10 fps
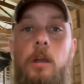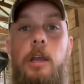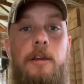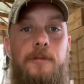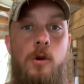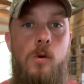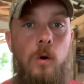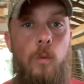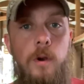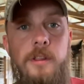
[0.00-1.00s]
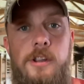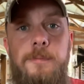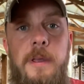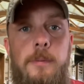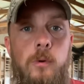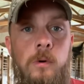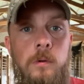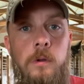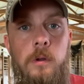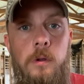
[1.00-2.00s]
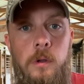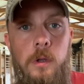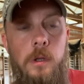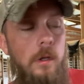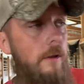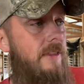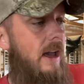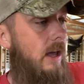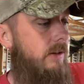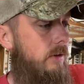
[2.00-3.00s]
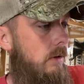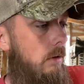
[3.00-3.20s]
If you are one of these people that